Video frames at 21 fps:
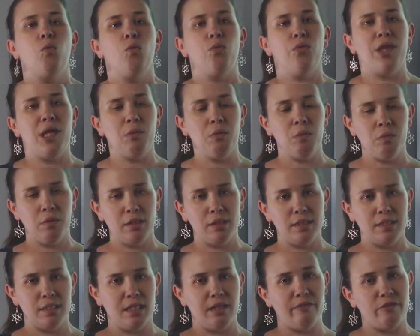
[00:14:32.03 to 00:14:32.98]
Then we want
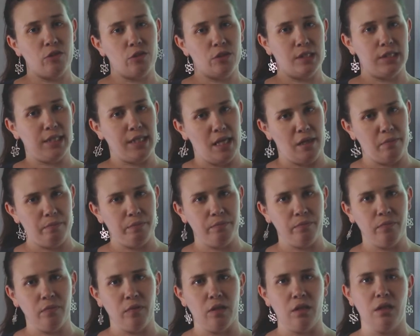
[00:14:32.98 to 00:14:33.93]
to see if they're the same.
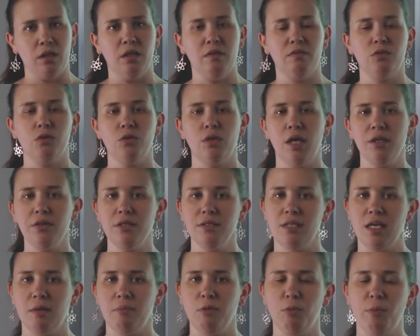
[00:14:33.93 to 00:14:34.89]
If they're not the
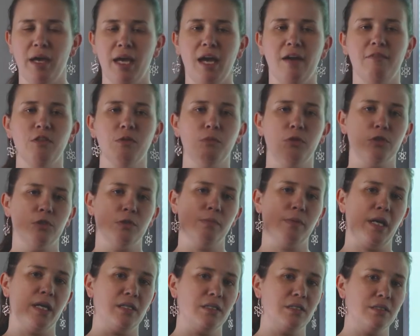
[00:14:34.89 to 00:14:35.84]
same, you may have to
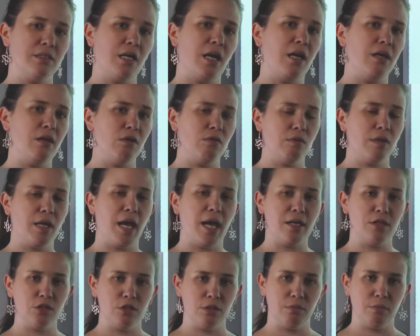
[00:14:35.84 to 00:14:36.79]
multiply an entire
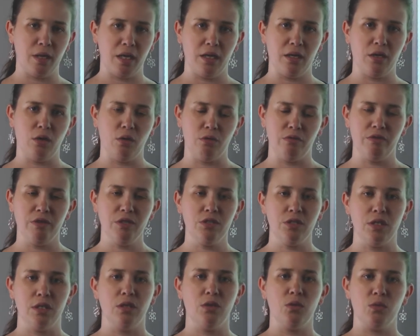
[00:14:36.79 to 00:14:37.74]
reaction by a
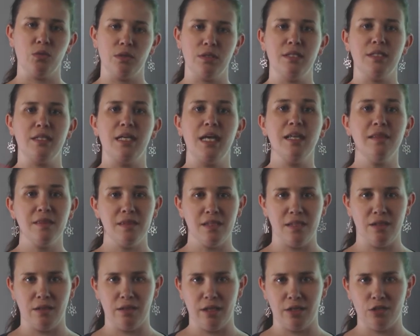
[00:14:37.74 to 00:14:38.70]
coefficient in order to get
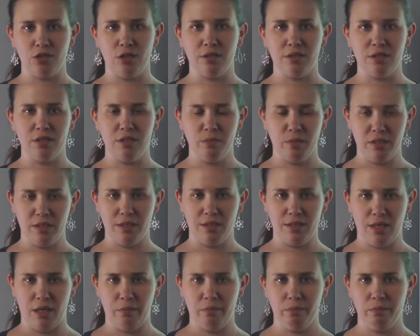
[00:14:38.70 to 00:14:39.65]
the electrons to be the
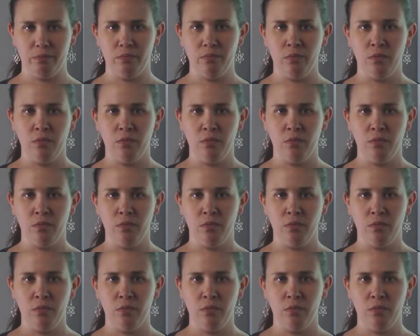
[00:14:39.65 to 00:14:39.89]
same.